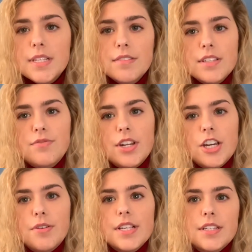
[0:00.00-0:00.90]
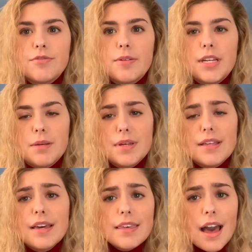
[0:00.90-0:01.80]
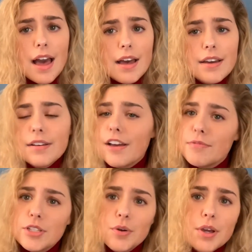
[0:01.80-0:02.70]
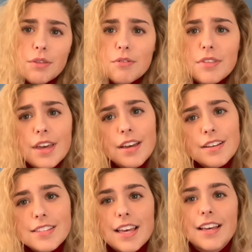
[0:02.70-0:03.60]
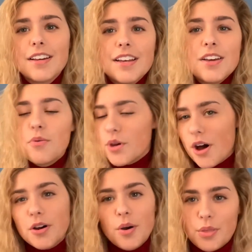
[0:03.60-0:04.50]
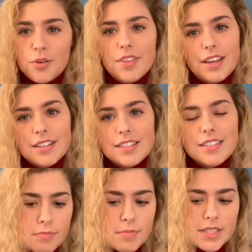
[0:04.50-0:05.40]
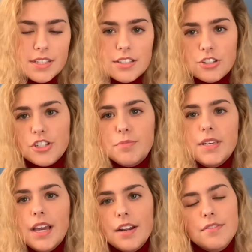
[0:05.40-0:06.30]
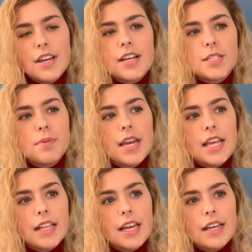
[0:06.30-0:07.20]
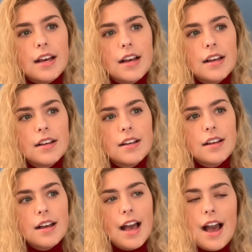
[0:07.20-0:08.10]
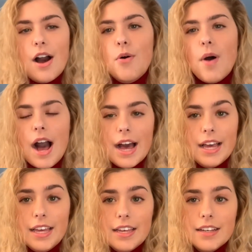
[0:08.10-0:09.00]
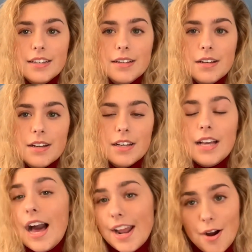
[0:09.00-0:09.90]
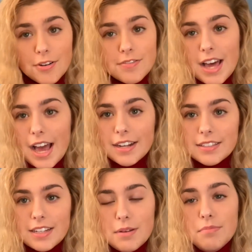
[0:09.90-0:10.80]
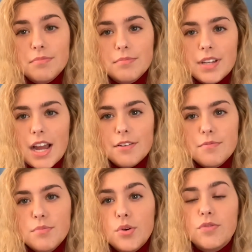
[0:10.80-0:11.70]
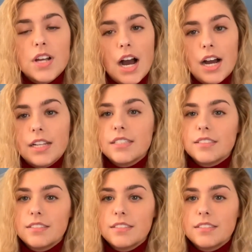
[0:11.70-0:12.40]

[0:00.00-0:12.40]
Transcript: of this video isn't for me to be like, yeah, I've been going through things. Like, we all go through things. But this is just me kind of explaining like how I got out of that and kind of moved on